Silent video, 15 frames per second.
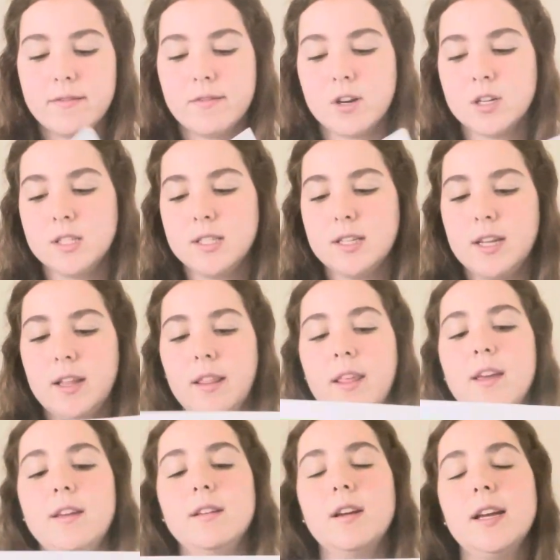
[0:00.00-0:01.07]
verse,
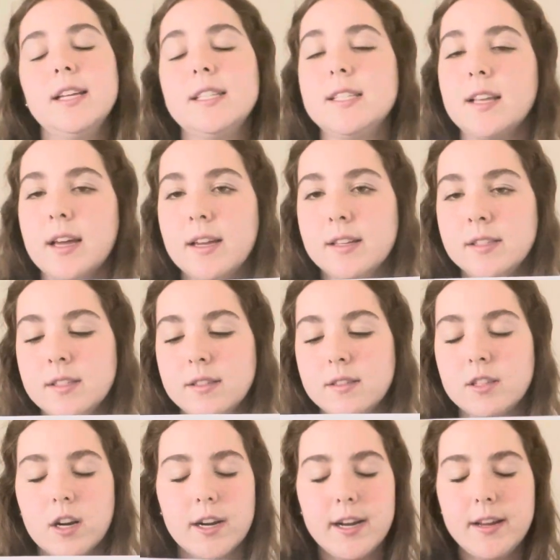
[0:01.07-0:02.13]
it says,
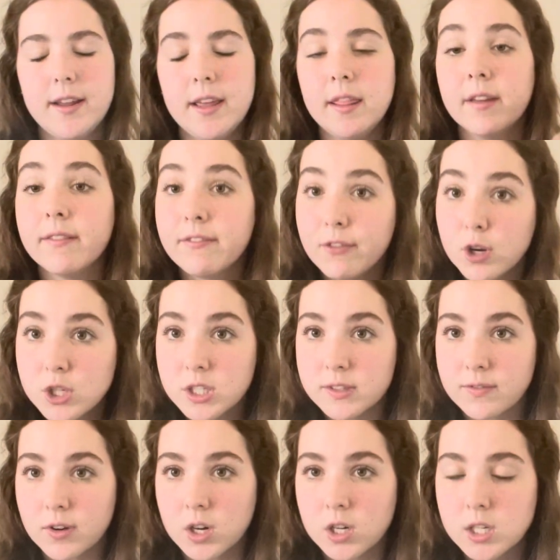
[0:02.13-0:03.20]
in the first
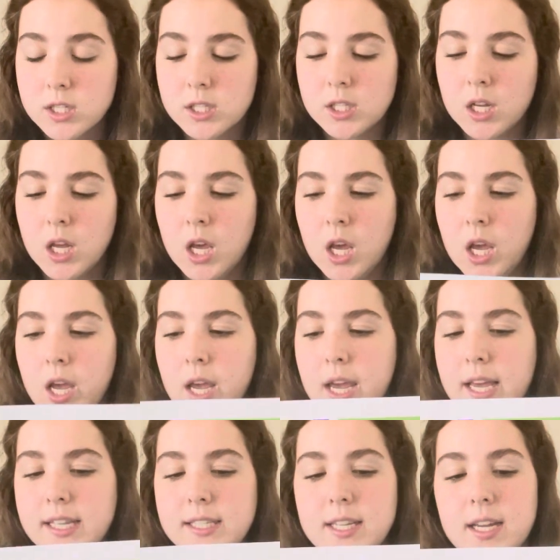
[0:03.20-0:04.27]
verse,
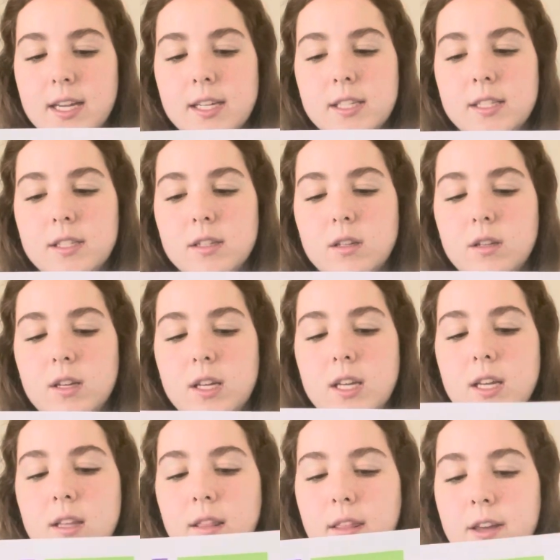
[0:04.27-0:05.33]
it says,
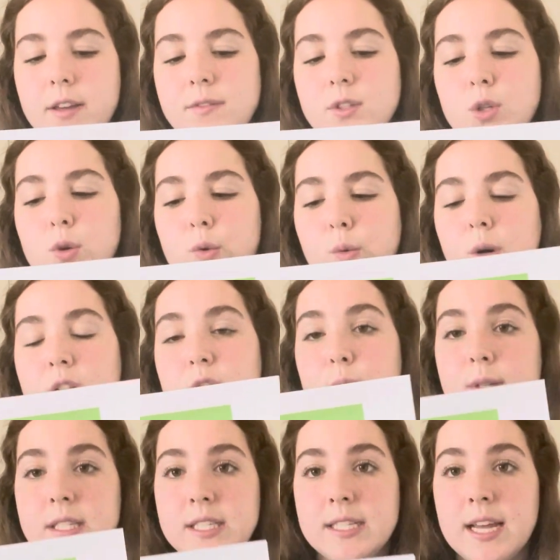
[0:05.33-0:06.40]
he lives who once
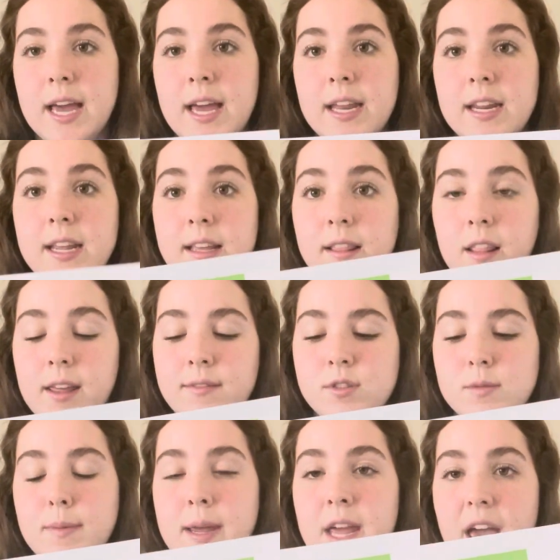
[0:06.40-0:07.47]
was dead, he
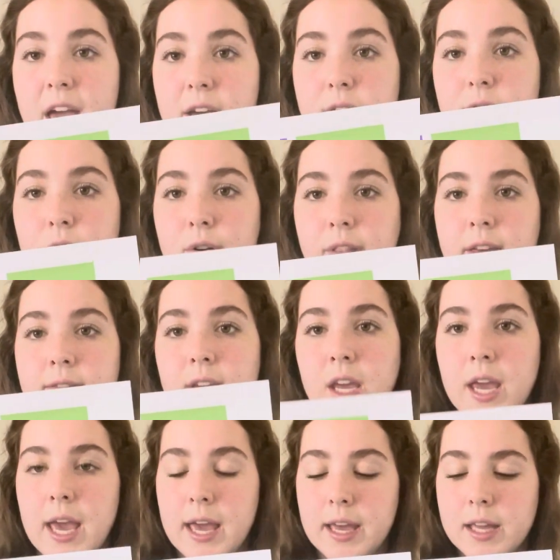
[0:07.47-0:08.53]
lives my
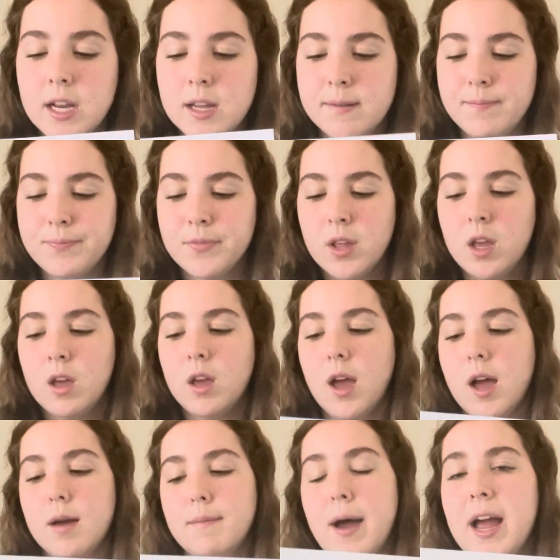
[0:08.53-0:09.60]
ever-living head.
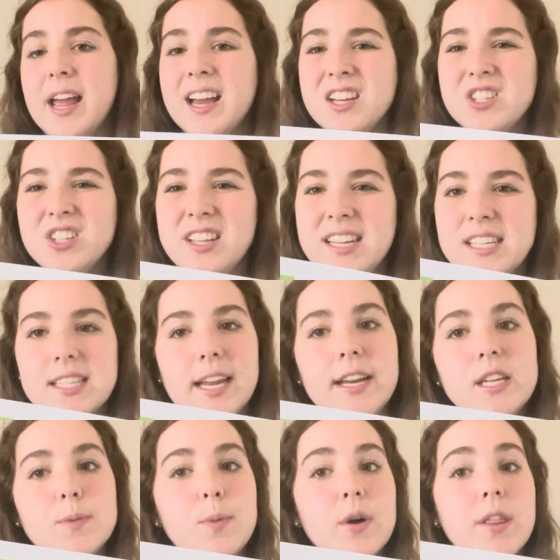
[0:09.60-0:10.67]
I actually
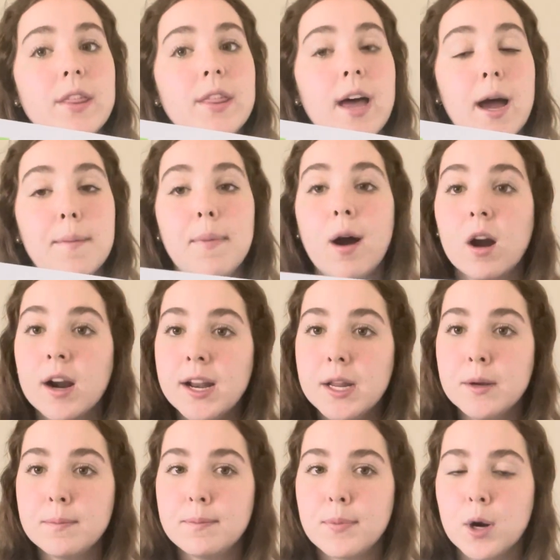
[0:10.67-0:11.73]
decided to put that part
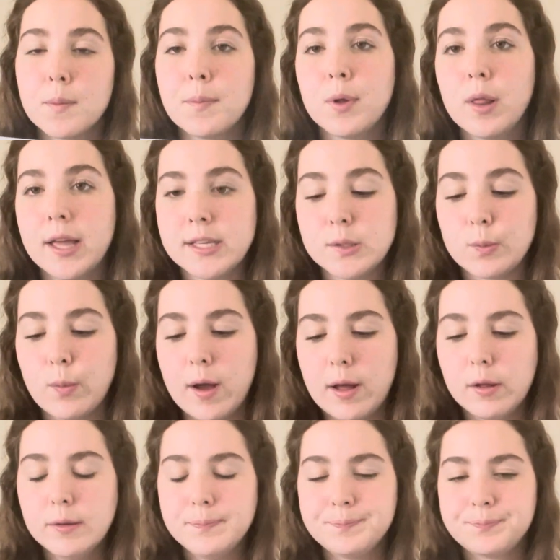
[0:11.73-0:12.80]
in purple as
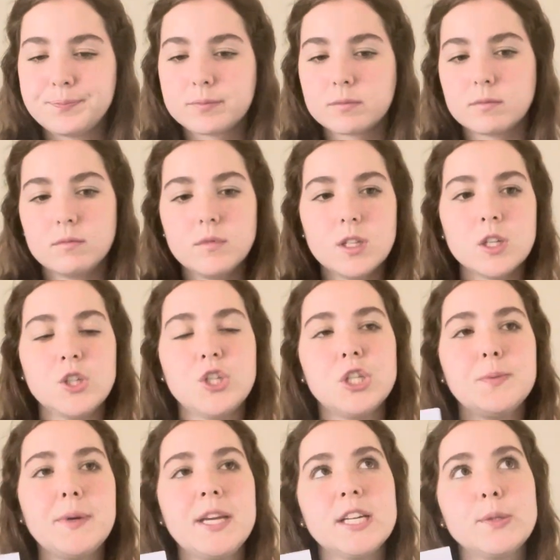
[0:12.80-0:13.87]
well, just
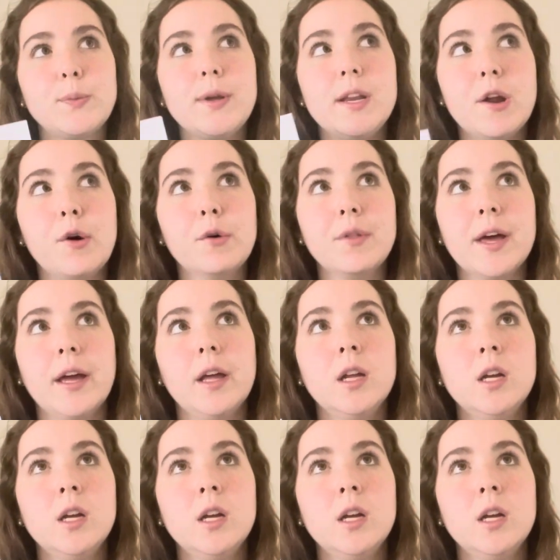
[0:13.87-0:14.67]
because we know that